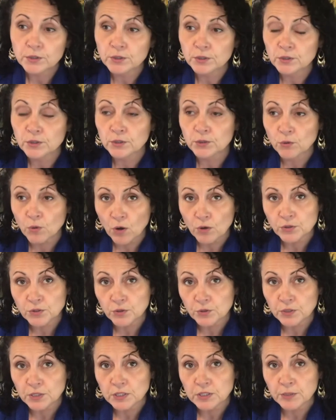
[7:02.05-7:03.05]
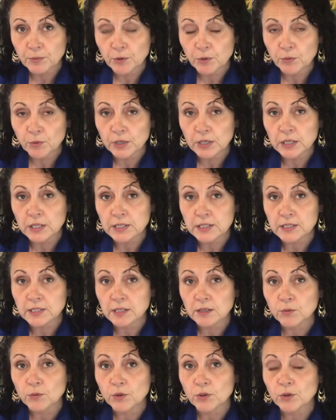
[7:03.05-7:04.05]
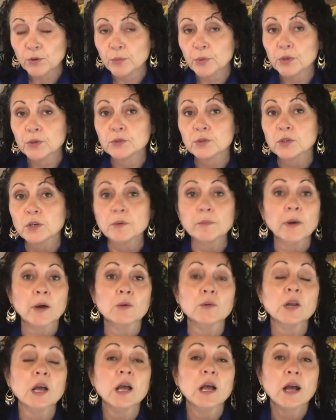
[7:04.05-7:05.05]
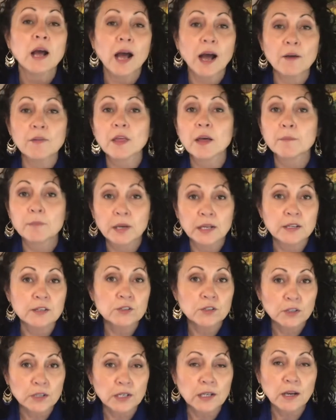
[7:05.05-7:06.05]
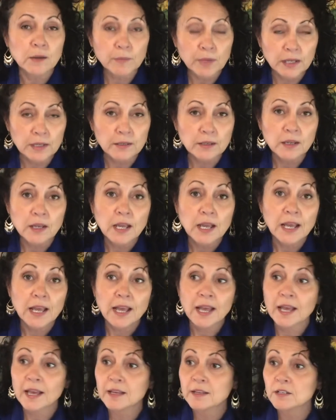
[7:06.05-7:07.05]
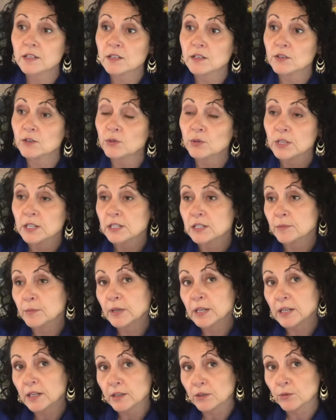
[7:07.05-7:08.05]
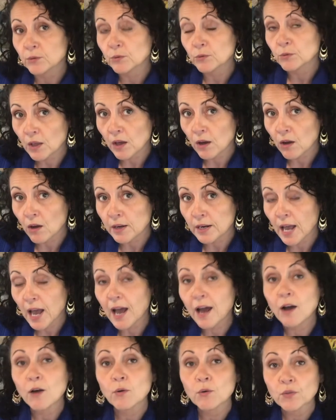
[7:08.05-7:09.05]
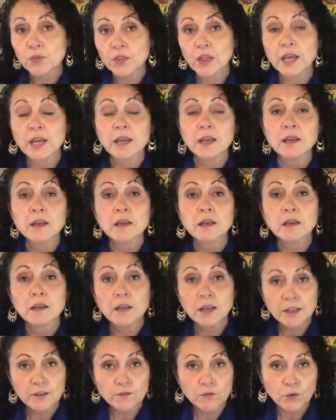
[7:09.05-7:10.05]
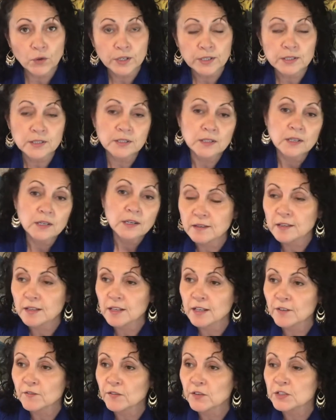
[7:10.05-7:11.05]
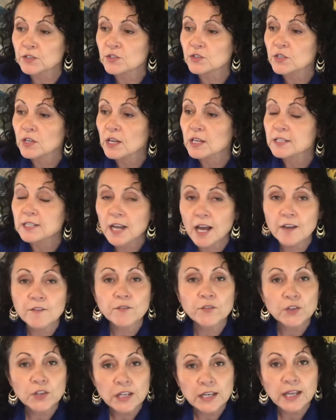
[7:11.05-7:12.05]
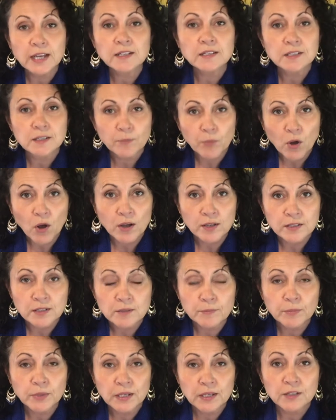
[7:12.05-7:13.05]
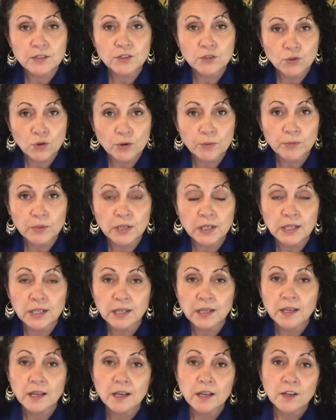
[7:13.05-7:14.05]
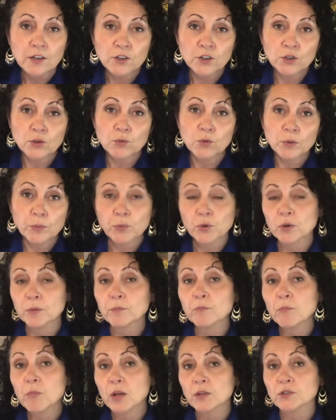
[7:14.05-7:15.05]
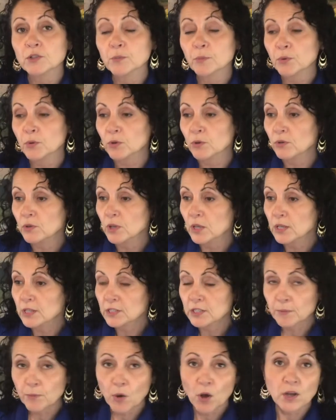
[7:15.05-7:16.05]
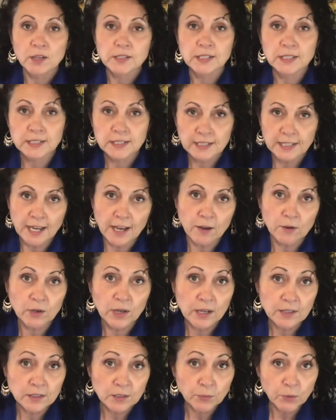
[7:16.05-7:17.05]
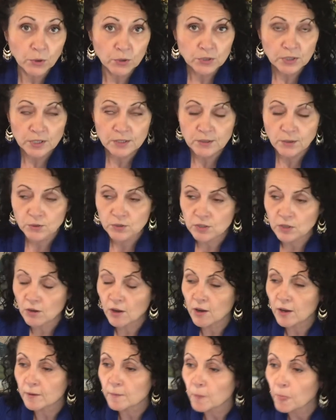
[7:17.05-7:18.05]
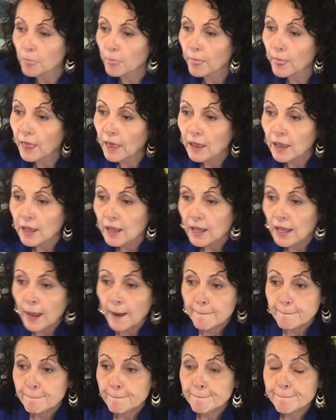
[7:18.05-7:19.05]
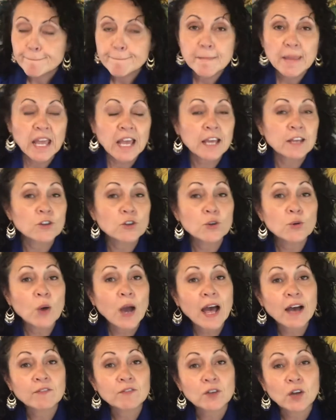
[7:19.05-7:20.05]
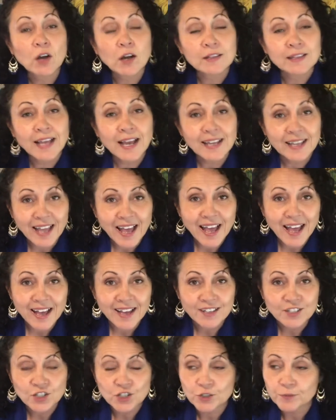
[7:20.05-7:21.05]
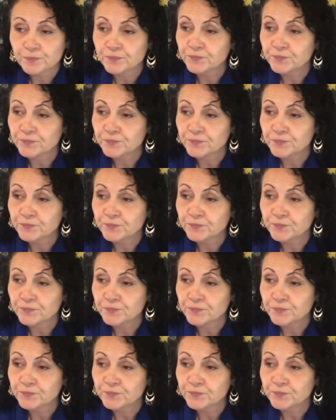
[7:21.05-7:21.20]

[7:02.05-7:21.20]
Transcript: you also need to be realistic with your builder about how that money is going to come in, and you need to be clear on how they invoice. If it's time for the next deposit, because normally you will put multiple deposits down as the process goes along, and you haven't got that cash,